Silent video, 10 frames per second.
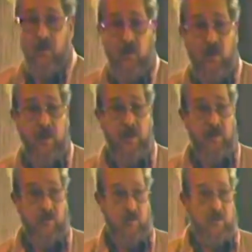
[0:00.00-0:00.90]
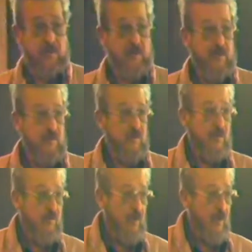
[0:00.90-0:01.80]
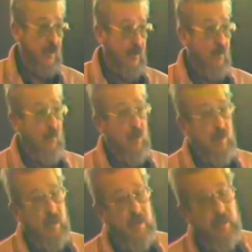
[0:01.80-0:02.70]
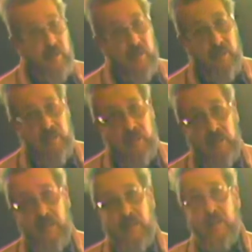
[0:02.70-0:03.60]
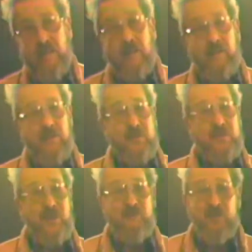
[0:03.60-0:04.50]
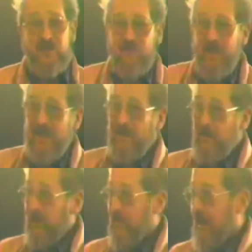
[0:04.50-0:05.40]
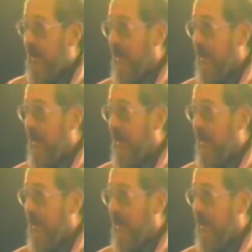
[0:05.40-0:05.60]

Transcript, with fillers: Roark, after all, did do a little work in a quarry, and it didn't seem to demean him even in